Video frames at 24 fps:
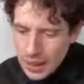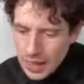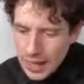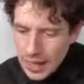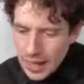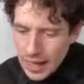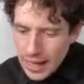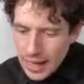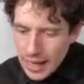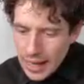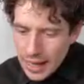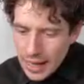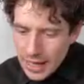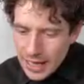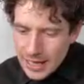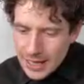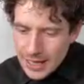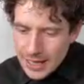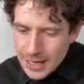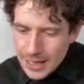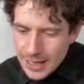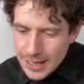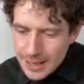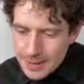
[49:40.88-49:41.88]

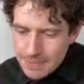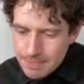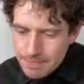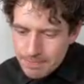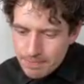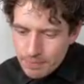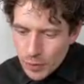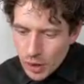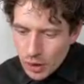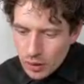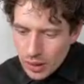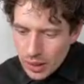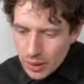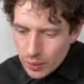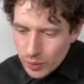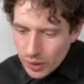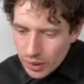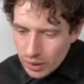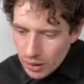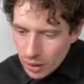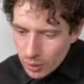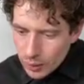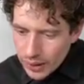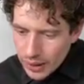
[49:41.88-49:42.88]
Right,
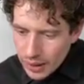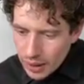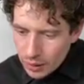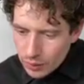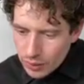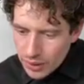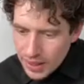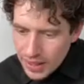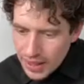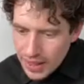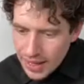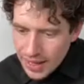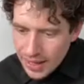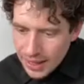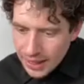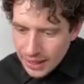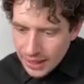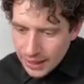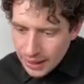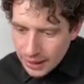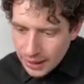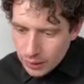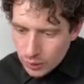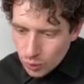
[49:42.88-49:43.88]
where are we?
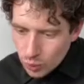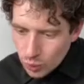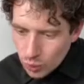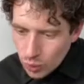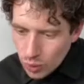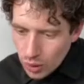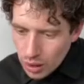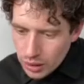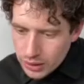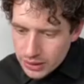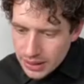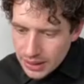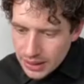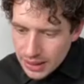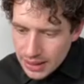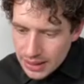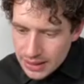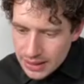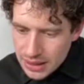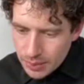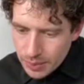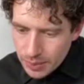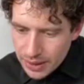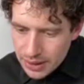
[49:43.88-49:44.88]
Okay, what
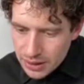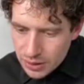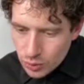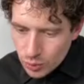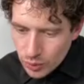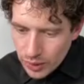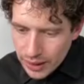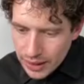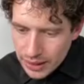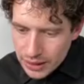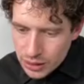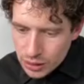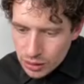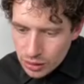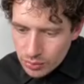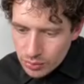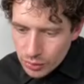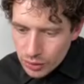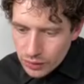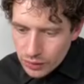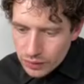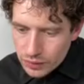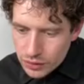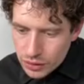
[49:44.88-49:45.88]
is the best way to
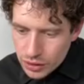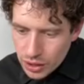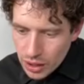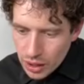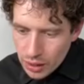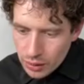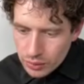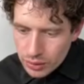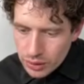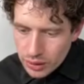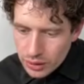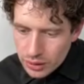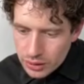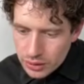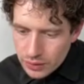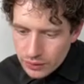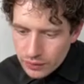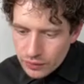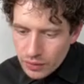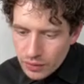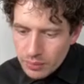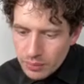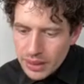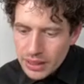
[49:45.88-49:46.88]
remove toners
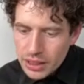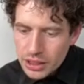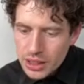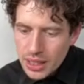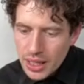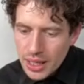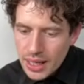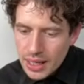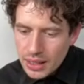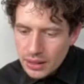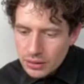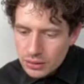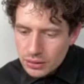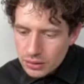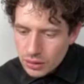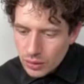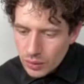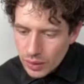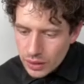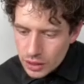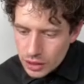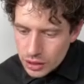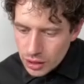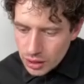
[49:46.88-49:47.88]
from bleached hair? Good
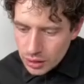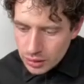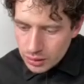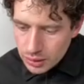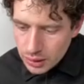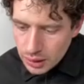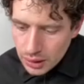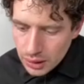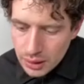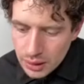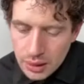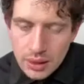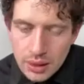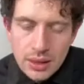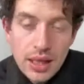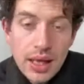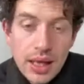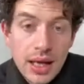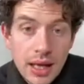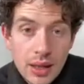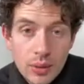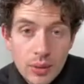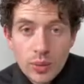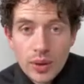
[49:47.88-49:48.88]
question.
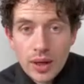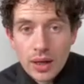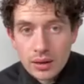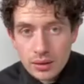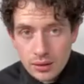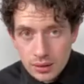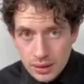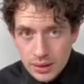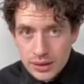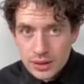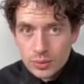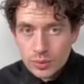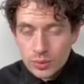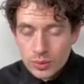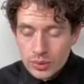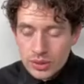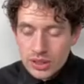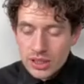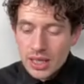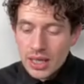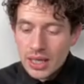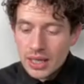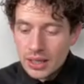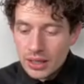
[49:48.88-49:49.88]
Well, as we were
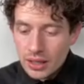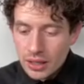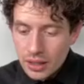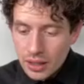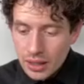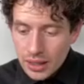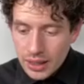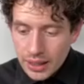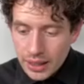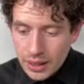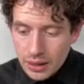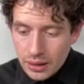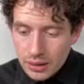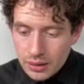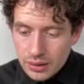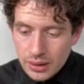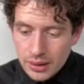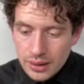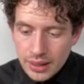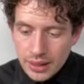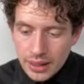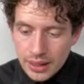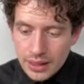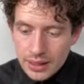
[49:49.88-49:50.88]
saying earlier,
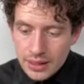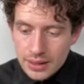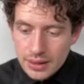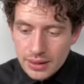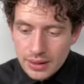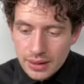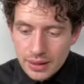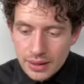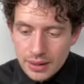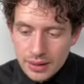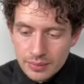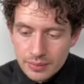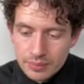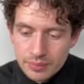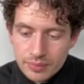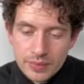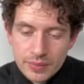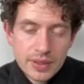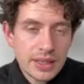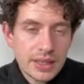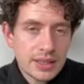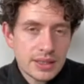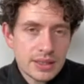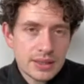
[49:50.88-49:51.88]

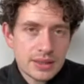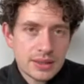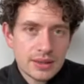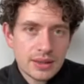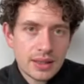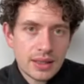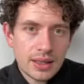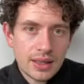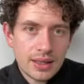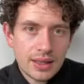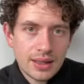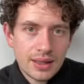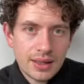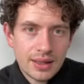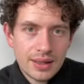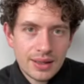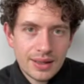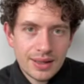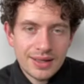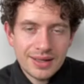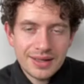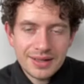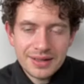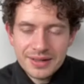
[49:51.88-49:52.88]
this
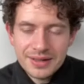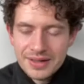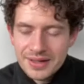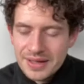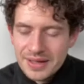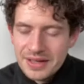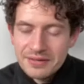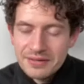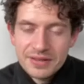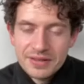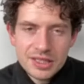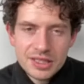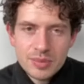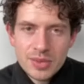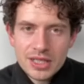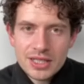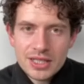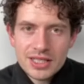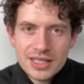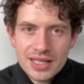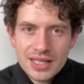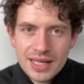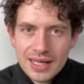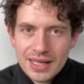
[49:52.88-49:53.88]
vitamin
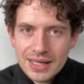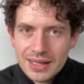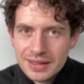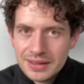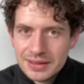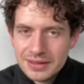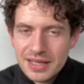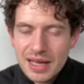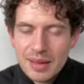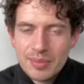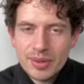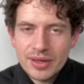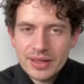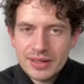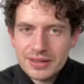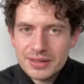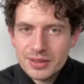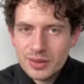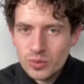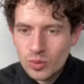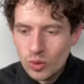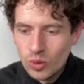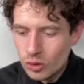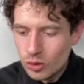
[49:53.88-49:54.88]
C tablets
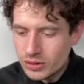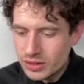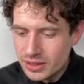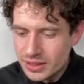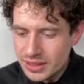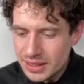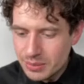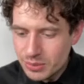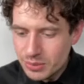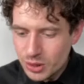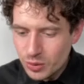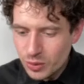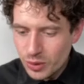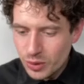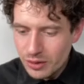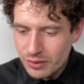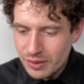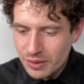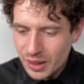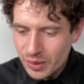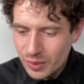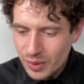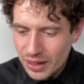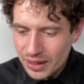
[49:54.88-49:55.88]
and water seem to work
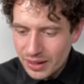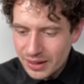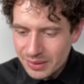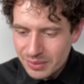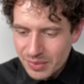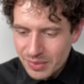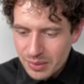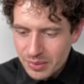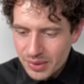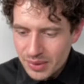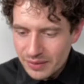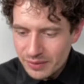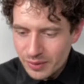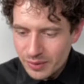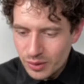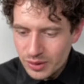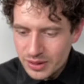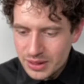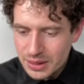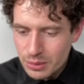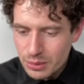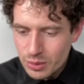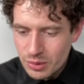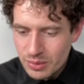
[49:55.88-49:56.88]
really well at the moment. Everyone
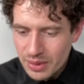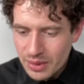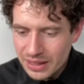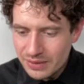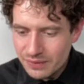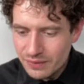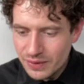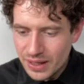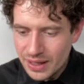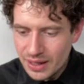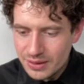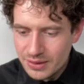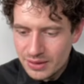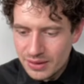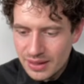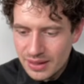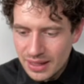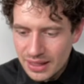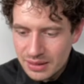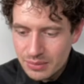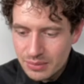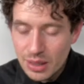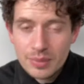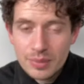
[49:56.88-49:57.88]
seems to be making videos on that
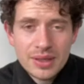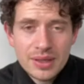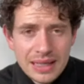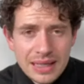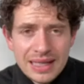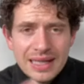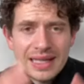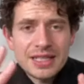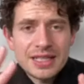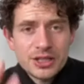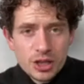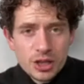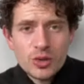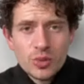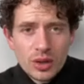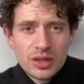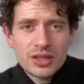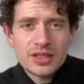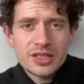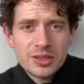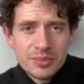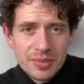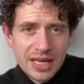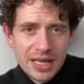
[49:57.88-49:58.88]
at the moment. I do
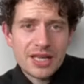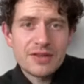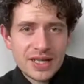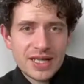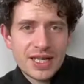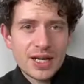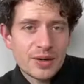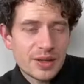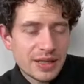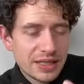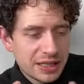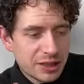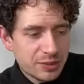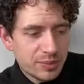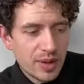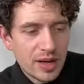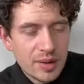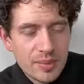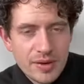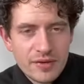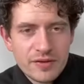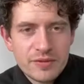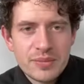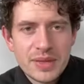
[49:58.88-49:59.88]
want to make a video and
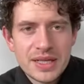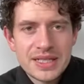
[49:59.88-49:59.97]
experiment for